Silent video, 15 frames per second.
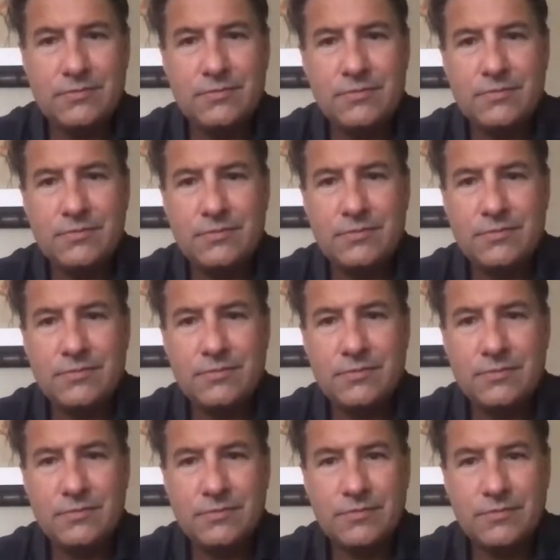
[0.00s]

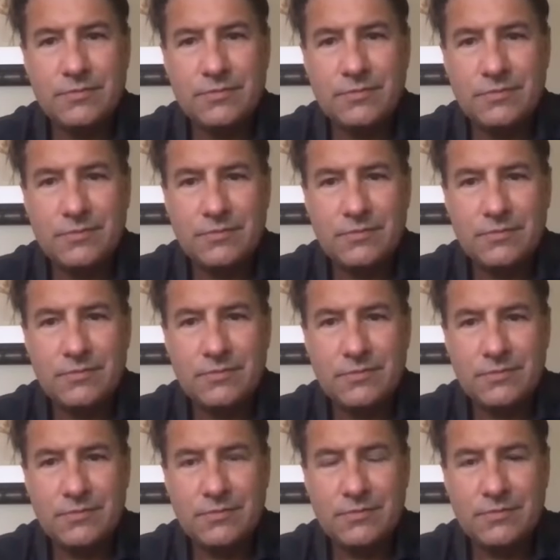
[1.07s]

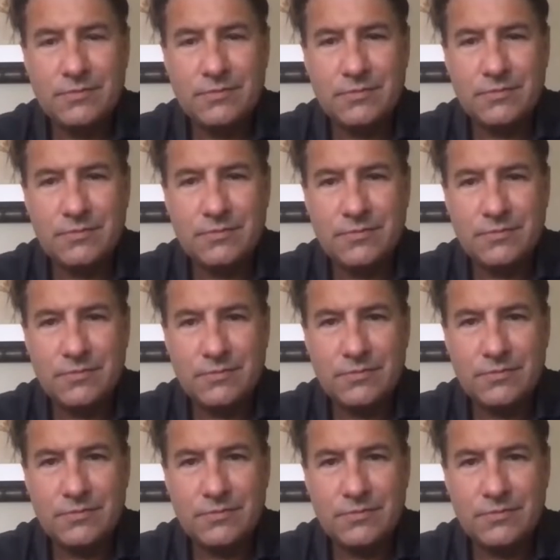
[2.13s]

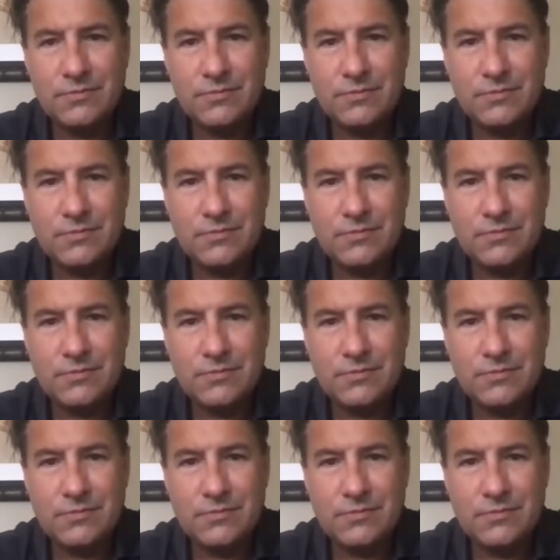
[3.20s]
(silent)